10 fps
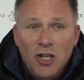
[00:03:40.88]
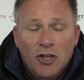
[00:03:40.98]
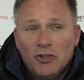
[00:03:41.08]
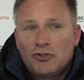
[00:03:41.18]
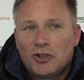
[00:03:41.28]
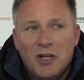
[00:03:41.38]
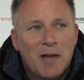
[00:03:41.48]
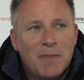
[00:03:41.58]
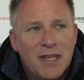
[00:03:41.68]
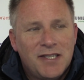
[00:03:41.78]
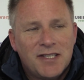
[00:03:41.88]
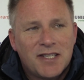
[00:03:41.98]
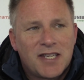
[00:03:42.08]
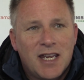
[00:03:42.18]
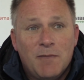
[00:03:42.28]
You could try, but this is
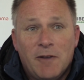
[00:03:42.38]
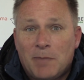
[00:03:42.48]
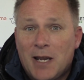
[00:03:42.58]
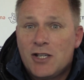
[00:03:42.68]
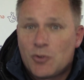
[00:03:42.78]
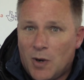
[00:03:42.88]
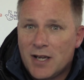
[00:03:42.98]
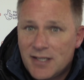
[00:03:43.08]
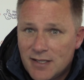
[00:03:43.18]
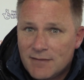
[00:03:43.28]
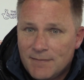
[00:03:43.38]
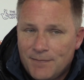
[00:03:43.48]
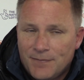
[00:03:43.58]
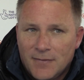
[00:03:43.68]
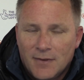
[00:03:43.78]
a team we've played twice.
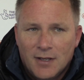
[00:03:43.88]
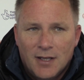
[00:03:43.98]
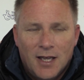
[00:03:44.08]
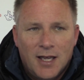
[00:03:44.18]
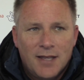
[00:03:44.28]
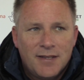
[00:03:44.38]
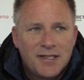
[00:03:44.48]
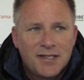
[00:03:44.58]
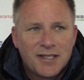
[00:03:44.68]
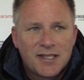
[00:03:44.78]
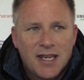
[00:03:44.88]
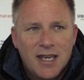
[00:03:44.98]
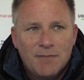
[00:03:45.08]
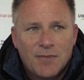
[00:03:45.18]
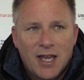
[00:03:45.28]
This is a
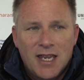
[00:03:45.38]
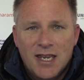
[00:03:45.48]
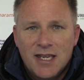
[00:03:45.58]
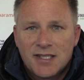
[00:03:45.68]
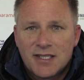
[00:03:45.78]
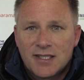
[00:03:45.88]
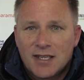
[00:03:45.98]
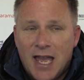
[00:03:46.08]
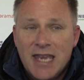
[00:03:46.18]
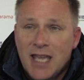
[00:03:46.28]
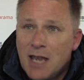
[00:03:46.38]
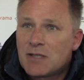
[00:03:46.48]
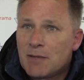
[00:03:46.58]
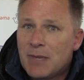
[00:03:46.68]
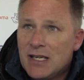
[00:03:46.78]
team that is 8
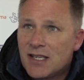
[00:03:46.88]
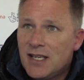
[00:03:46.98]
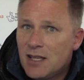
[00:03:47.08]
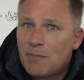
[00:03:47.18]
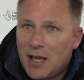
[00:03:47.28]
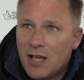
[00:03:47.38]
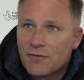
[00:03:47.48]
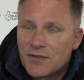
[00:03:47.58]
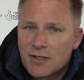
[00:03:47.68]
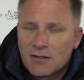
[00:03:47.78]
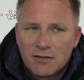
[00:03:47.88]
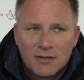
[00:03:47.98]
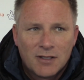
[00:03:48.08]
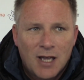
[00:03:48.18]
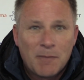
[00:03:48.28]
games unbeaten in the playoffs,
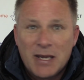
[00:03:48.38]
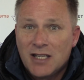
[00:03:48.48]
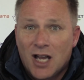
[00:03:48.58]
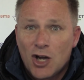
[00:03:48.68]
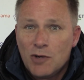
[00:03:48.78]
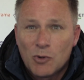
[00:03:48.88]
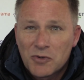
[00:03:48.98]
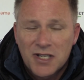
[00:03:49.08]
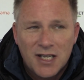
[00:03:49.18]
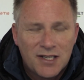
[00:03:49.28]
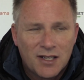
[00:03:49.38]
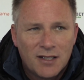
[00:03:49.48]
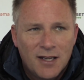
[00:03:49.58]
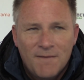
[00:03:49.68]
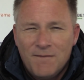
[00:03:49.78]
unbeaten at home all season,
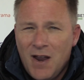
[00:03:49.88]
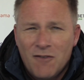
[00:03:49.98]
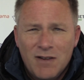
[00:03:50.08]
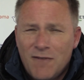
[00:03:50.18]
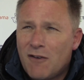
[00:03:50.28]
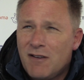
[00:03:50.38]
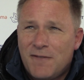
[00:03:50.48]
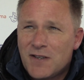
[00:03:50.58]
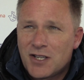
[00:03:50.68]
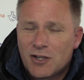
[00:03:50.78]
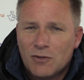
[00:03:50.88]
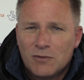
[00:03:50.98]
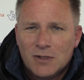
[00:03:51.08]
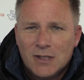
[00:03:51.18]
very, very physical.